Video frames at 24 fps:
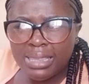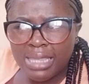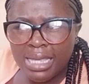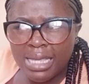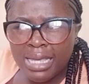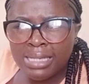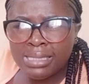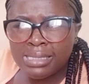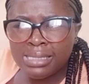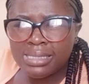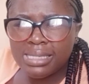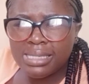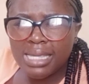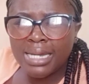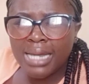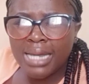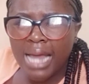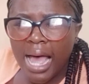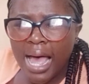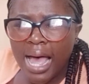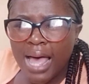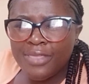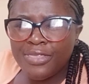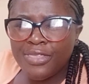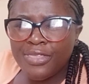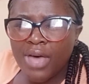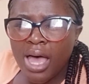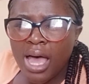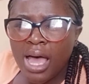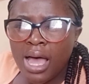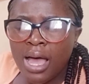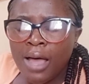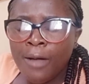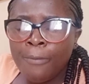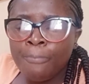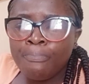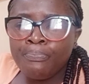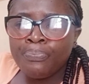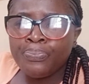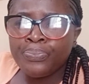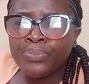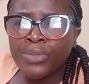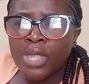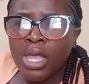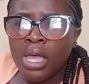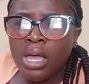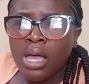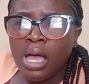things in other
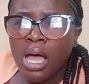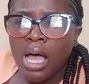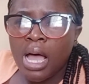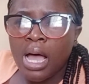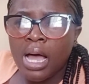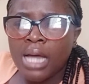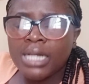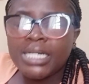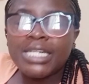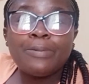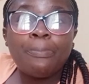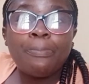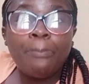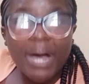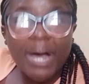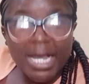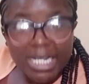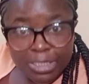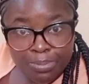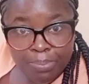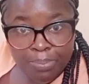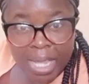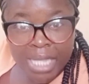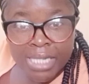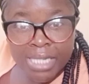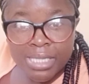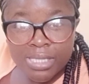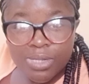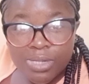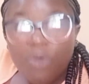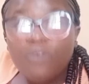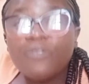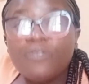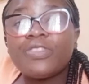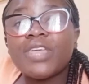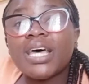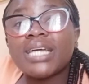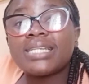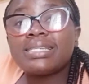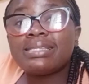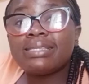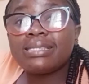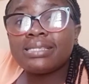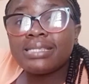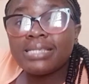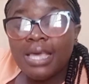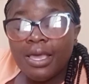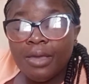departments of that
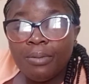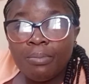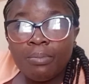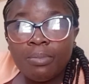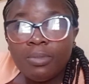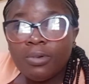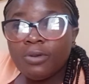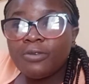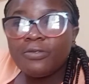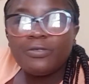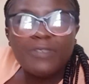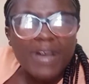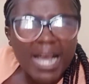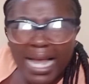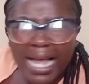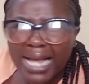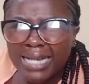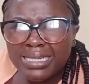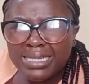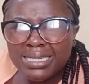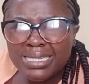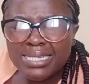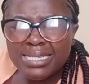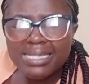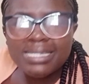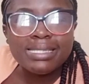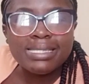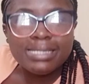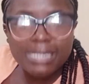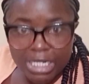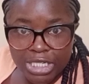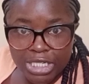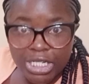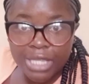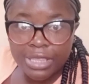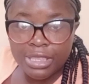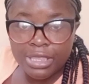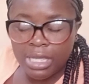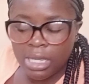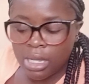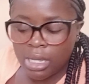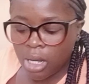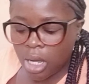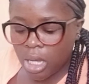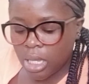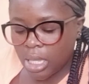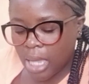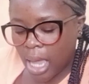same faculty, such a
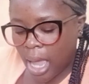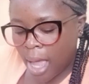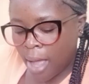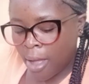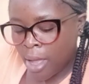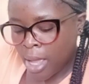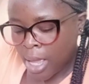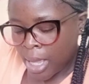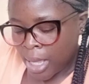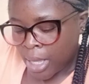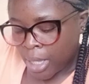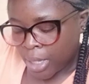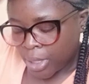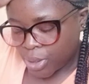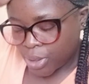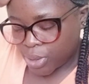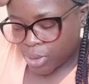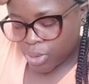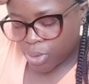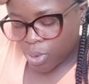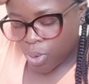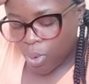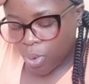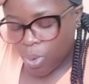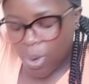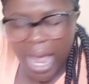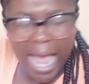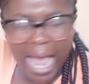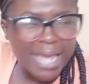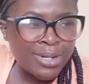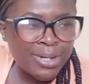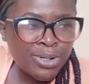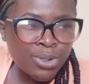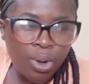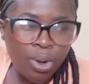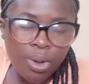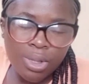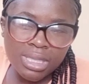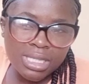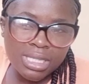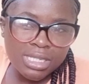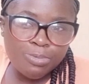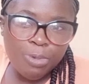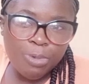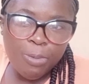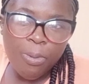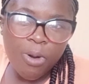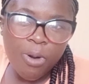thing. Yeah. So I know
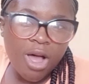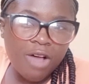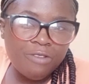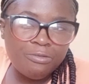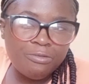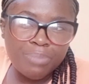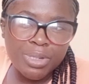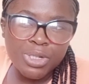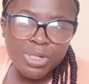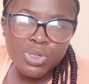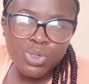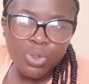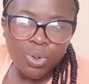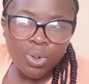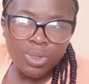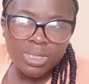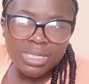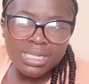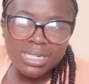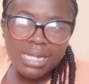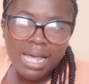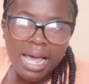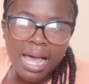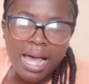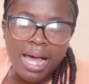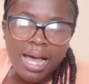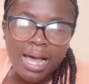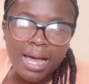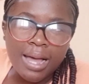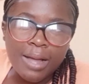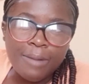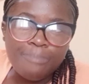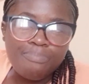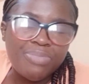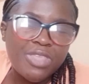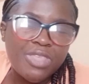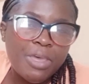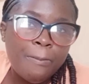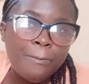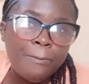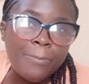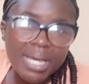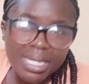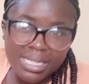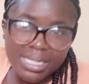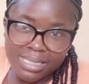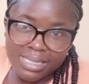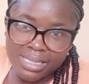these people have been taught the
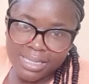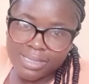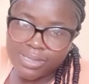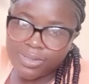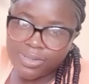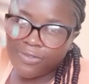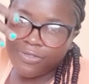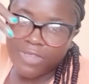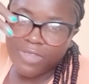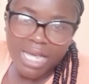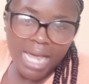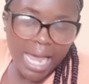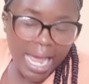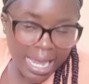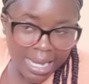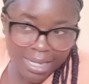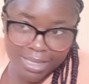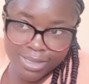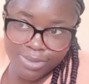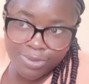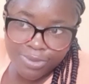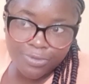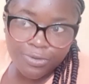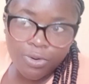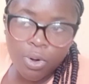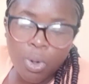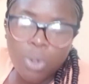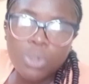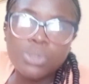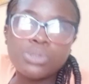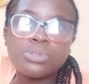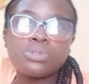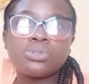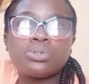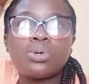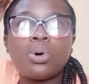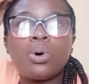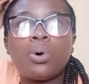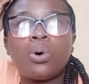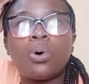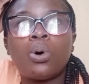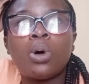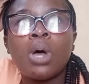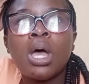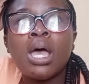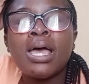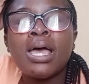basics of the eyes, of course. So